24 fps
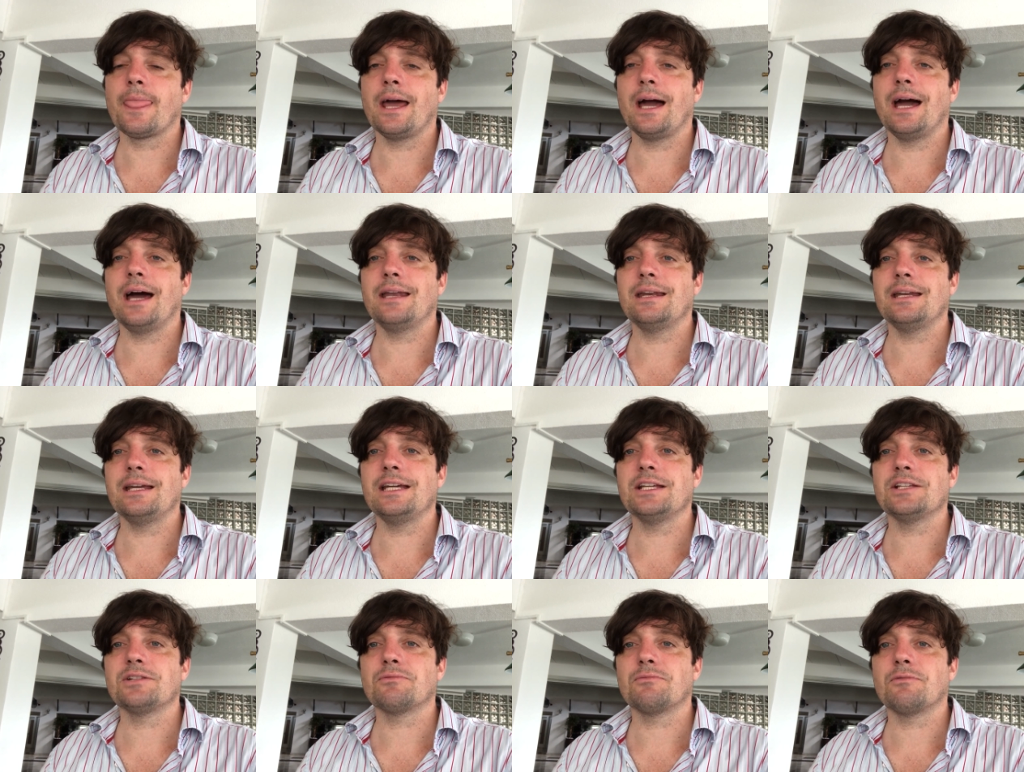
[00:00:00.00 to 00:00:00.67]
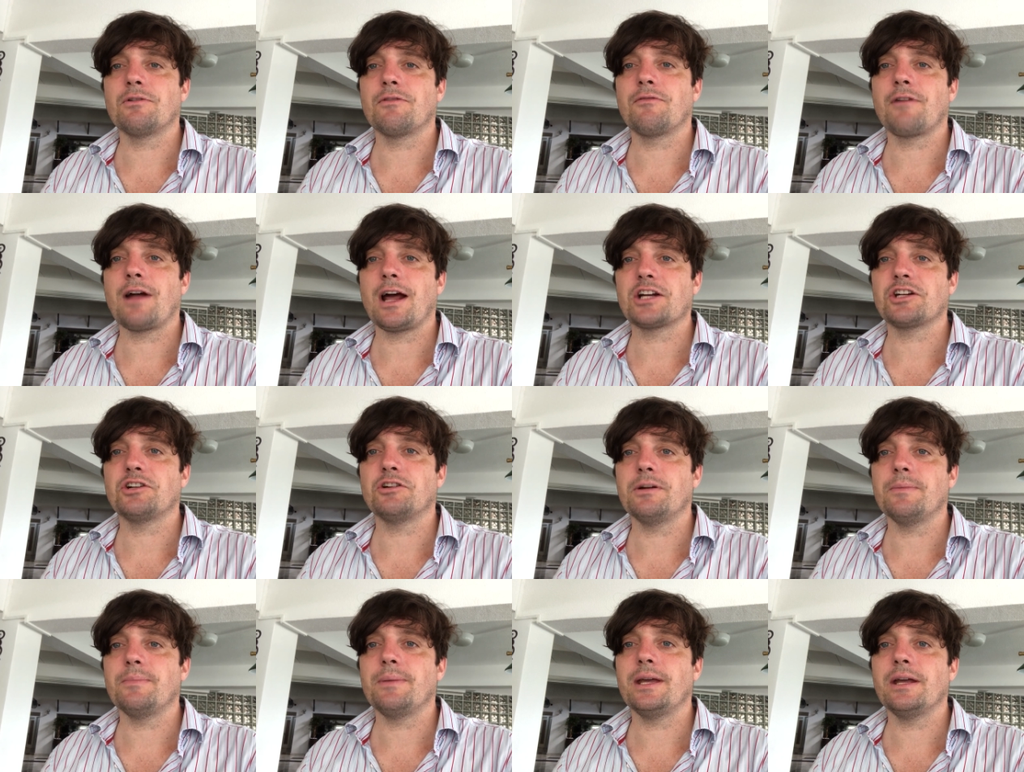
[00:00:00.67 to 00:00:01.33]
And his
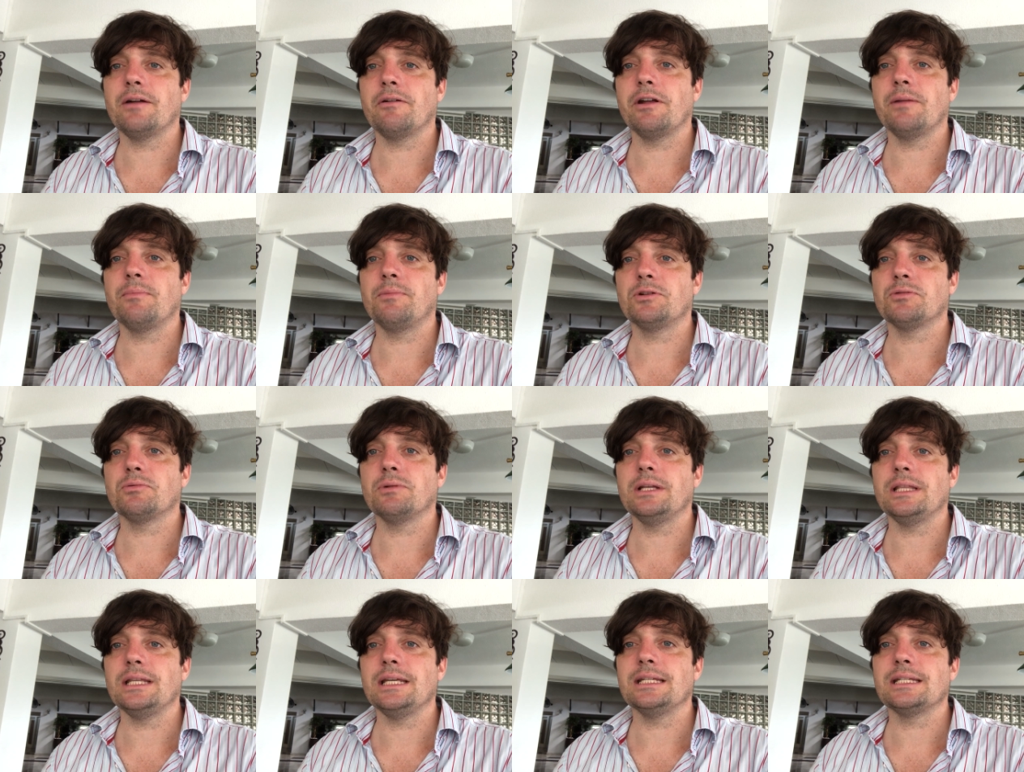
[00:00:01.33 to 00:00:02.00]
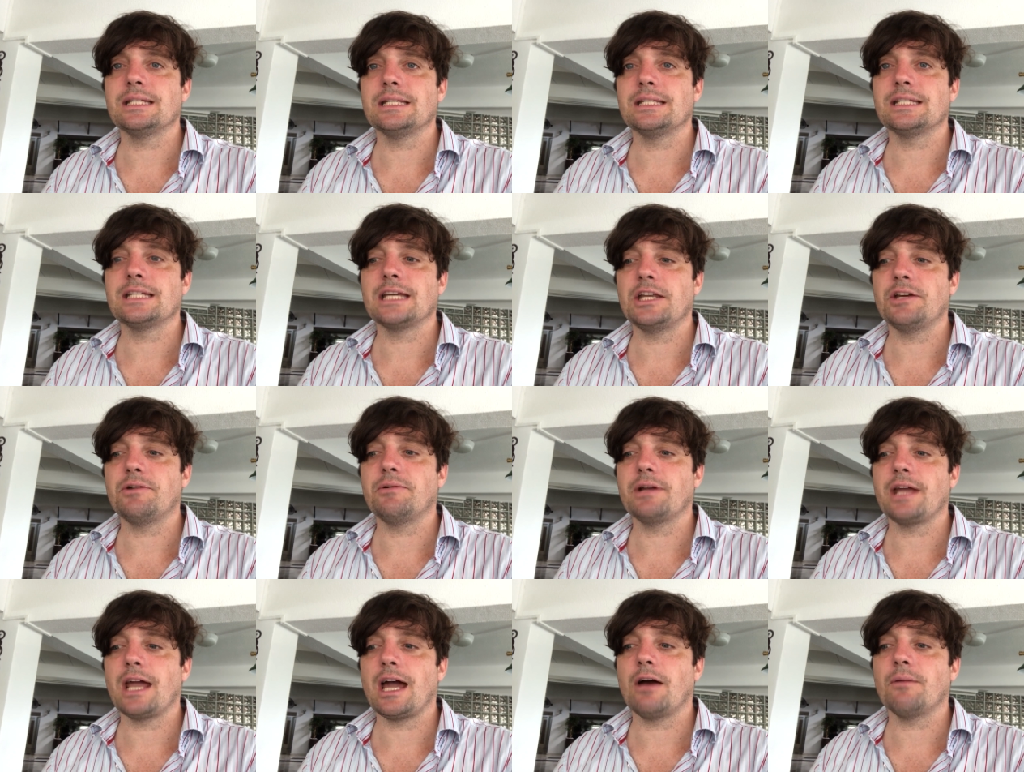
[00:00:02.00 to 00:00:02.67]
refractory period between these
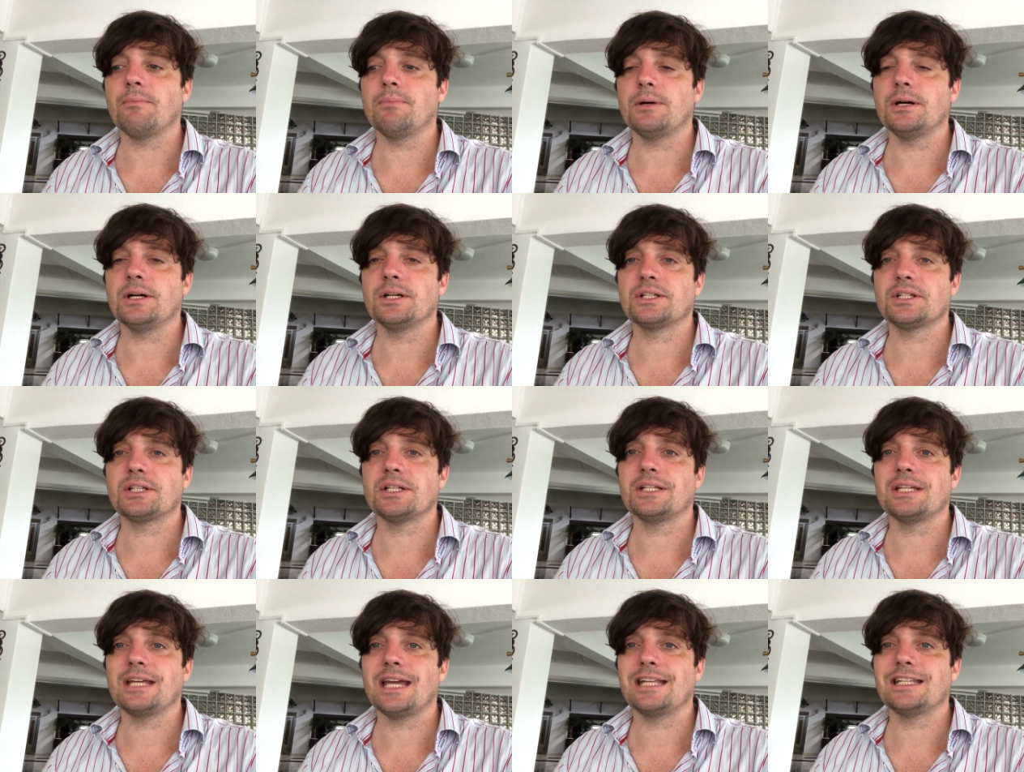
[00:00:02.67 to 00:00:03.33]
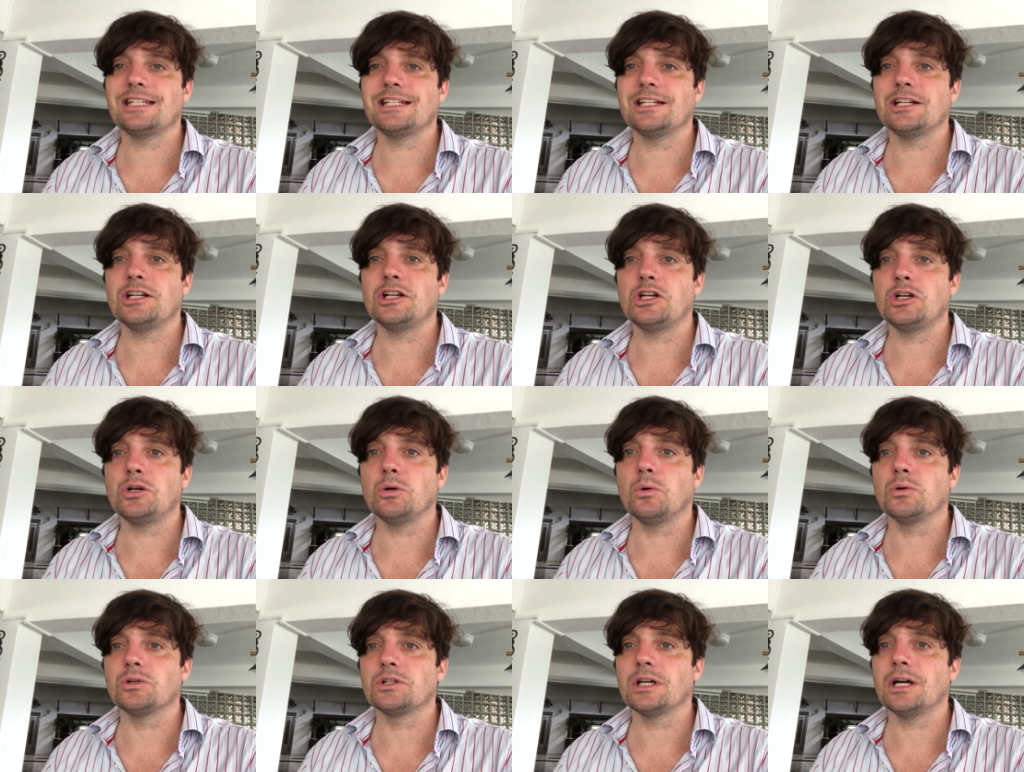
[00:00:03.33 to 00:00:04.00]
incendiary outbursts is getting
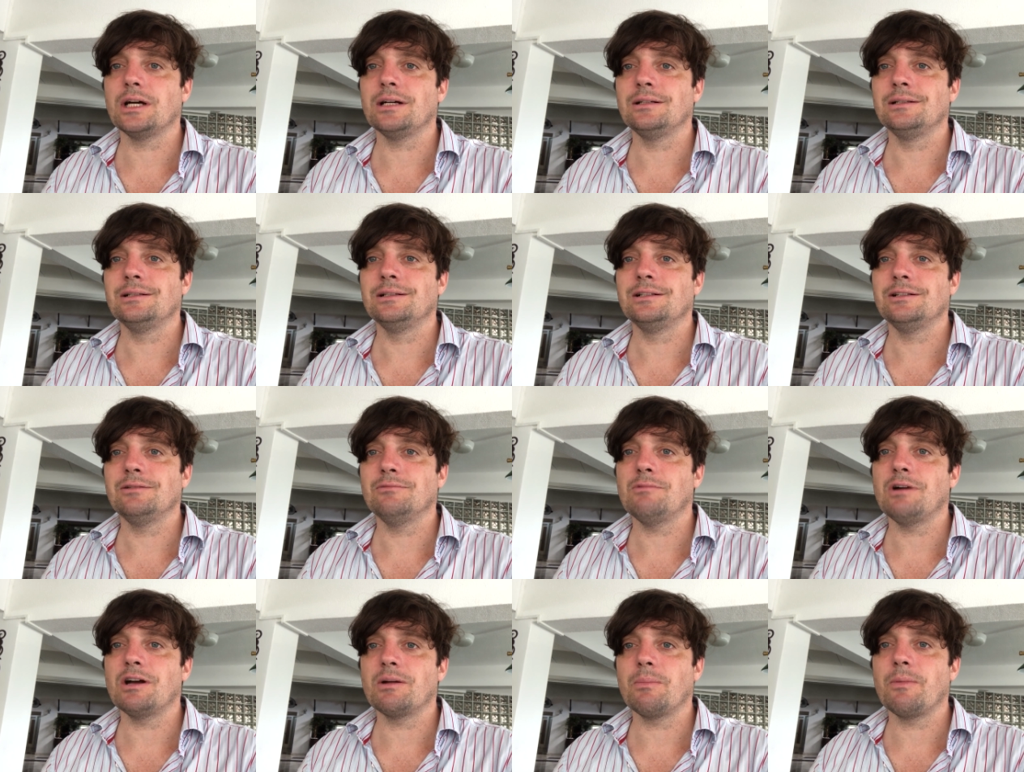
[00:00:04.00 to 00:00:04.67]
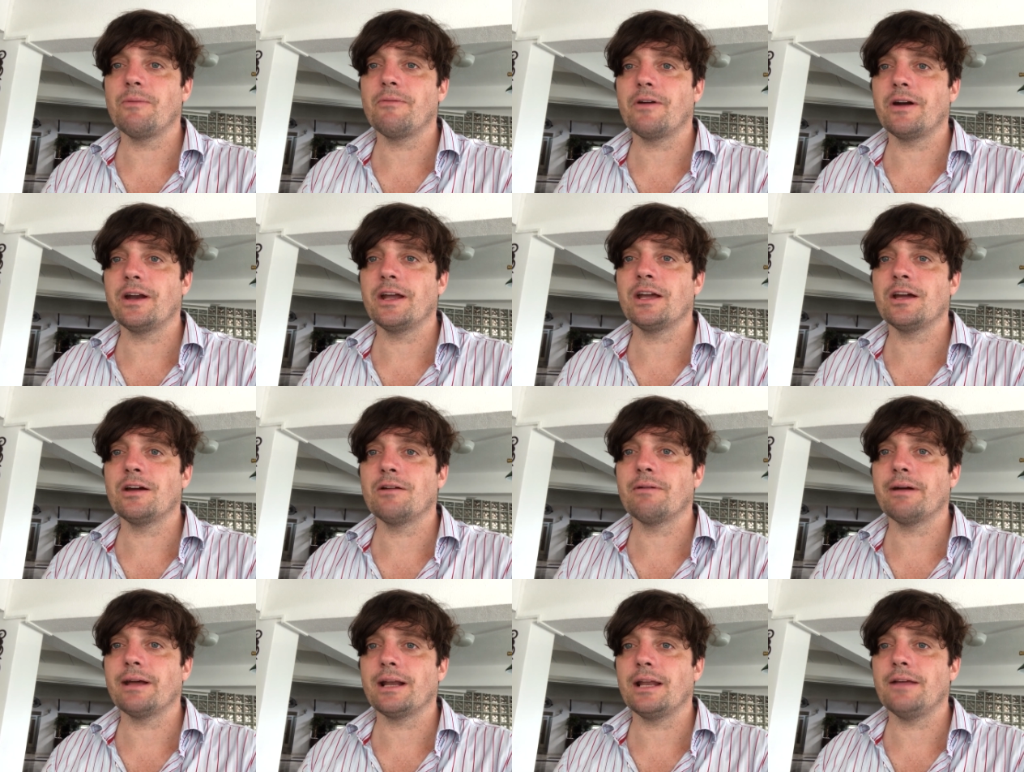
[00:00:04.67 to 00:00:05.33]
shorter. One will be very
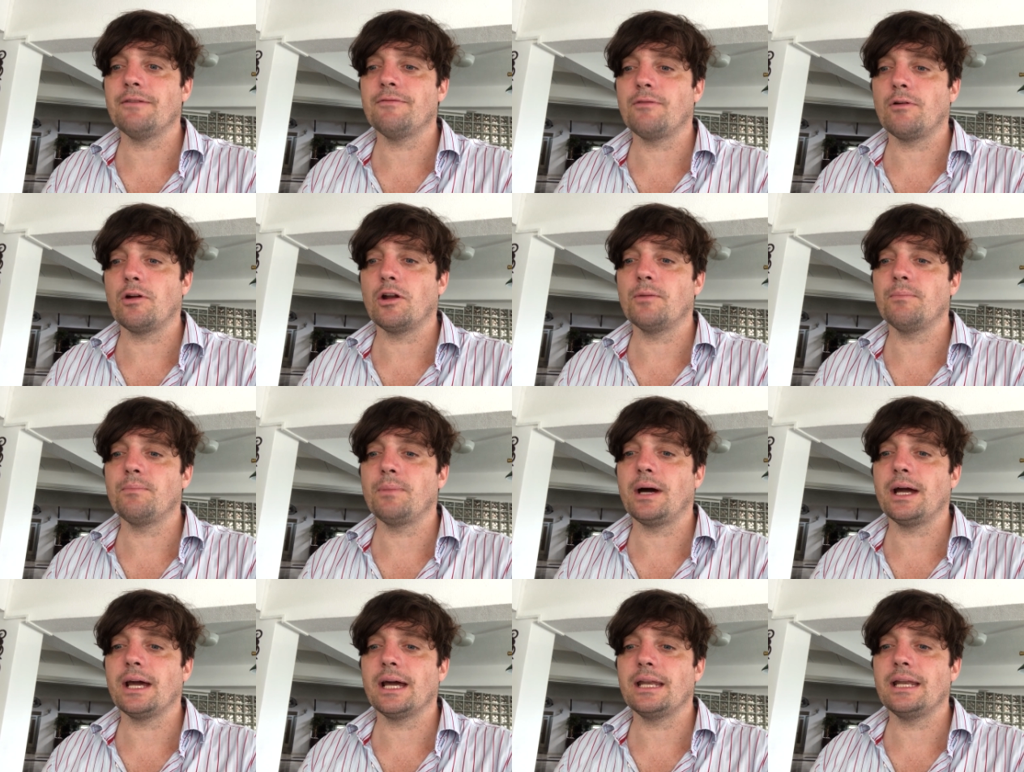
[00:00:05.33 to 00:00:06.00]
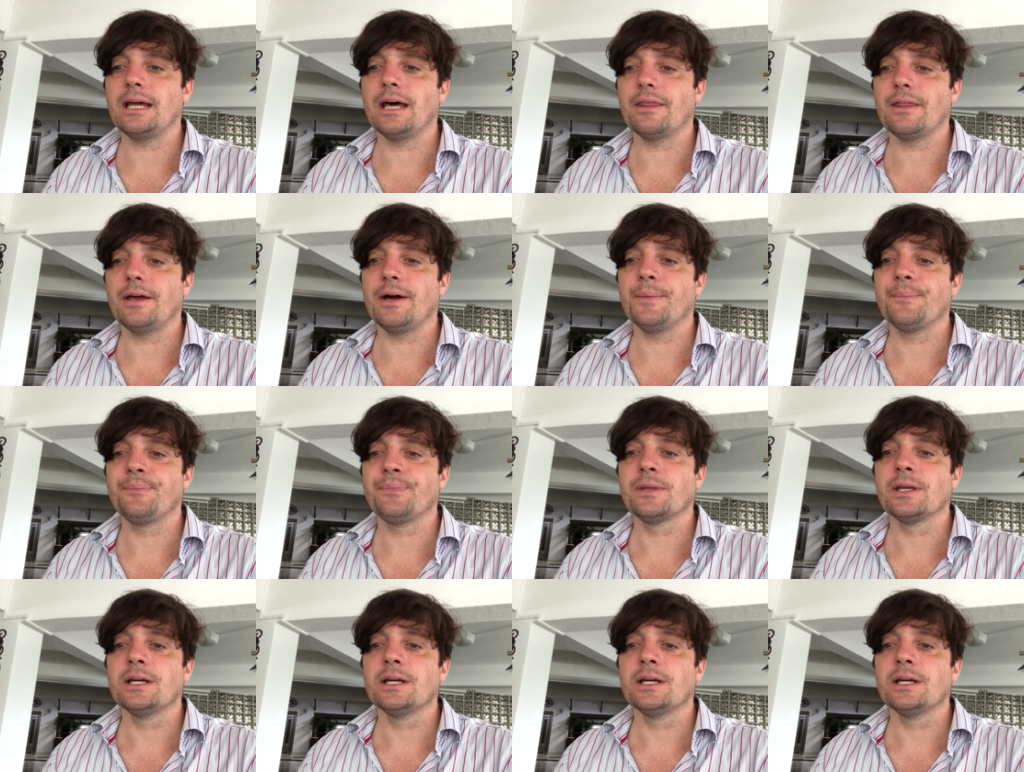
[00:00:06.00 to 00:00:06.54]
quickly followed by another.